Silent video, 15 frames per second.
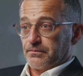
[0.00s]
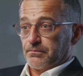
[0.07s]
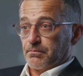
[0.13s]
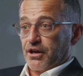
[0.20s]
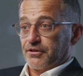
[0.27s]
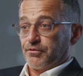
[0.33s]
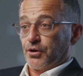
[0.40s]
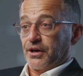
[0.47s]

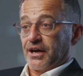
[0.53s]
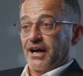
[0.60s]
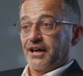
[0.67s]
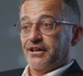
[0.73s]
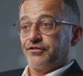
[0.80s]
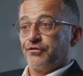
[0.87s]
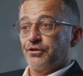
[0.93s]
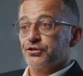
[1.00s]
My
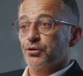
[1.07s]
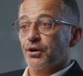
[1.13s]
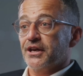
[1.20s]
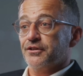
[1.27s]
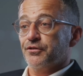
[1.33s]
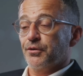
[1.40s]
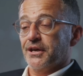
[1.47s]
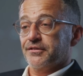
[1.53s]
forecast for
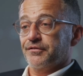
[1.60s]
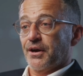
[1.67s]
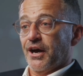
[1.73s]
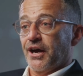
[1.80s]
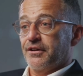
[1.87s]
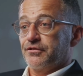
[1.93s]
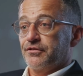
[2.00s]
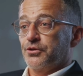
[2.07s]

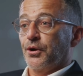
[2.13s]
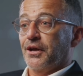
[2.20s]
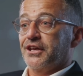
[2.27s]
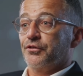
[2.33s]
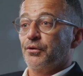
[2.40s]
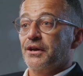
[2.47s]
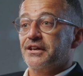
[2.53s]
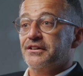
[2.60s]
2025
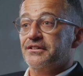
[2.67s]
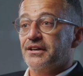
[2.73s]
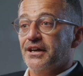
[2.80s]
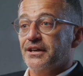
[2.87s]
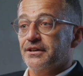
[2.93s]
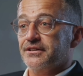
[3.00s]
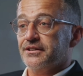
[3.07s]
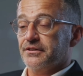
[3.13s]

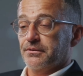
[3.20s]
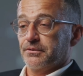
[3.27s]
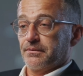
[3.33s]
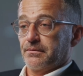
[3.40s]
2026